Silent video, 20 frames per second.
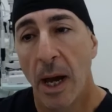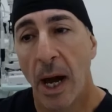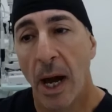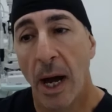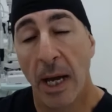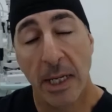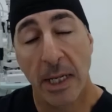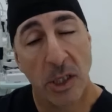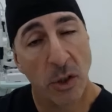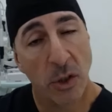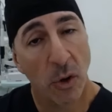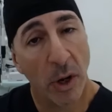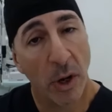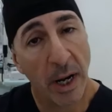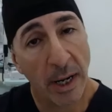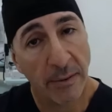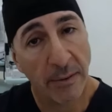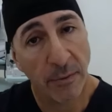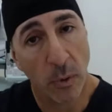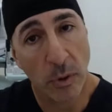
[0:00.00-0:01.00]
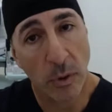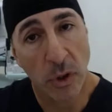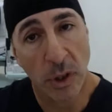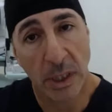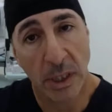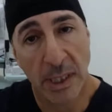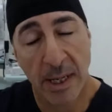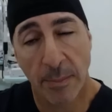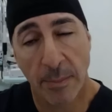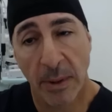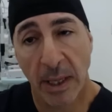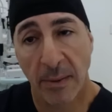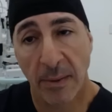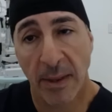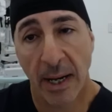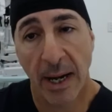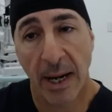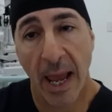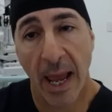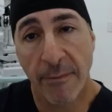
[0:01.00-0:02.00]
Uh, it's not unfortunately something
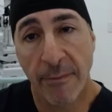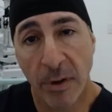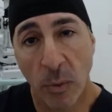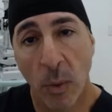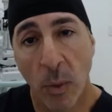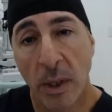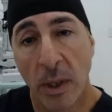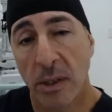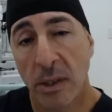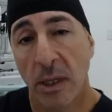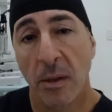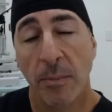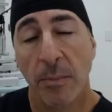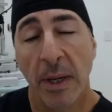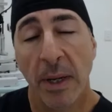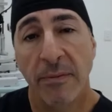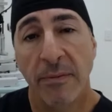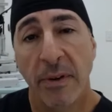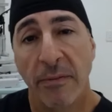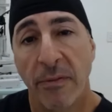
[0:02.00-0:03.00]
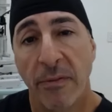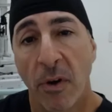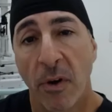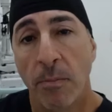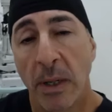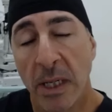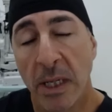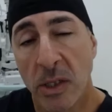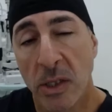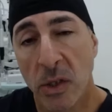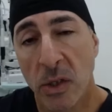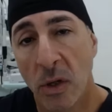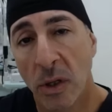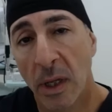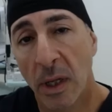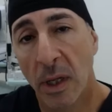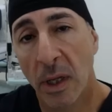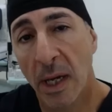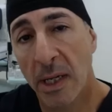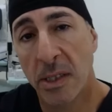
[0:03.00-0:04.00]
that everyone is going to benefit from, but in
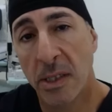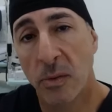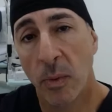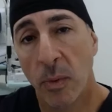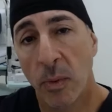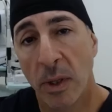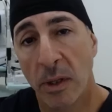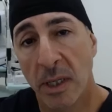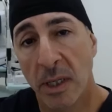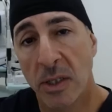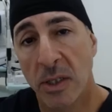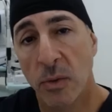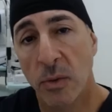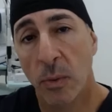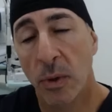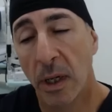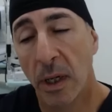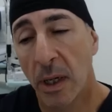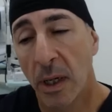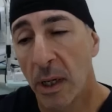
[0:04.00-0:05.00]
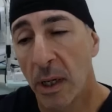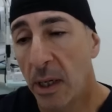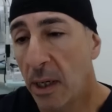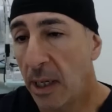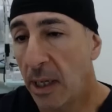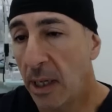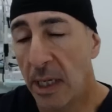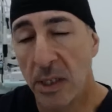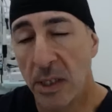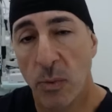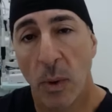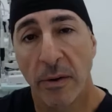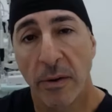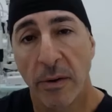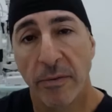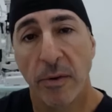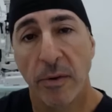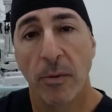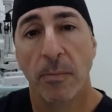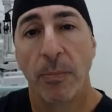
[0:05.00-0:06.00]
certain cases where it does work, it's
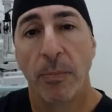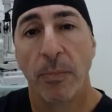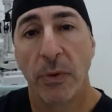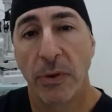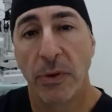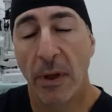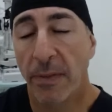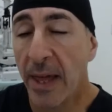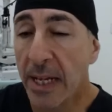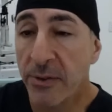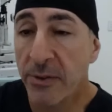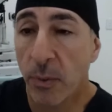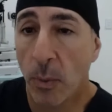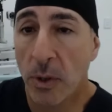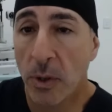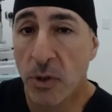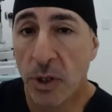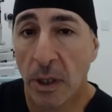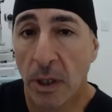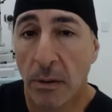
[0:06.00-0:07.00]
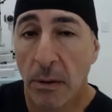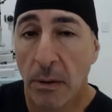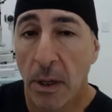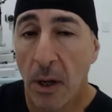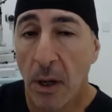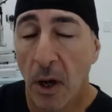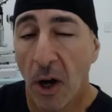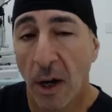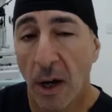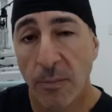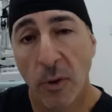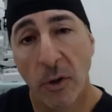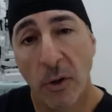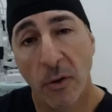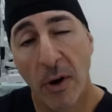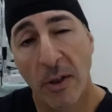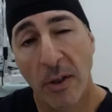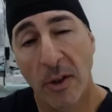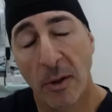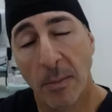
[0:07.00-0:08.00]
wonderful. So thanks for watching. I'm
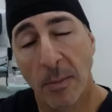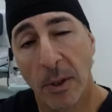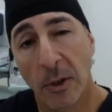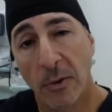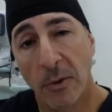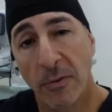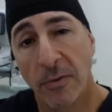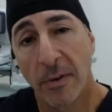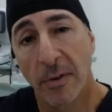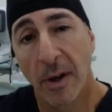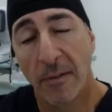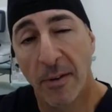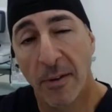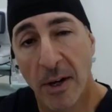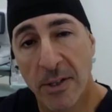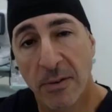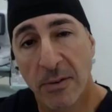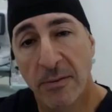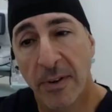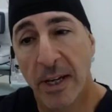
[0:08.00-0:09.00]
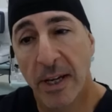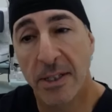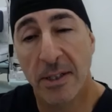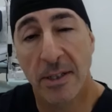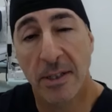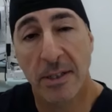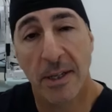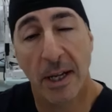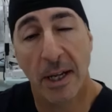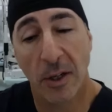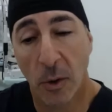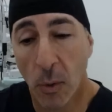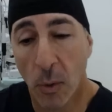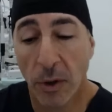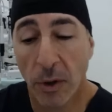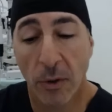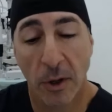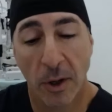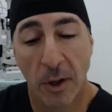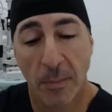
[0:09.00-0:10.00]
Dr. Anthony Maloof of Eyes and Faces and
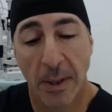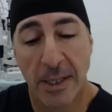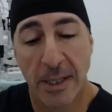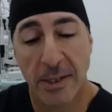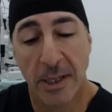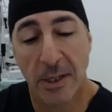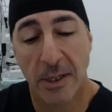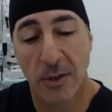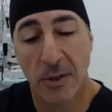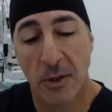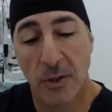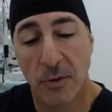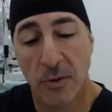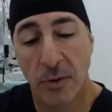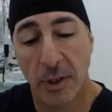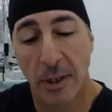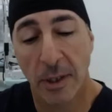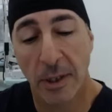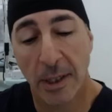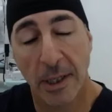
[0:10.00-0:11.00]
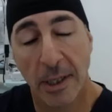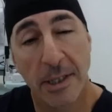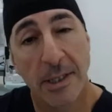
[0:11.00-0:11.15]
Corneal Oculoplastic Surgery in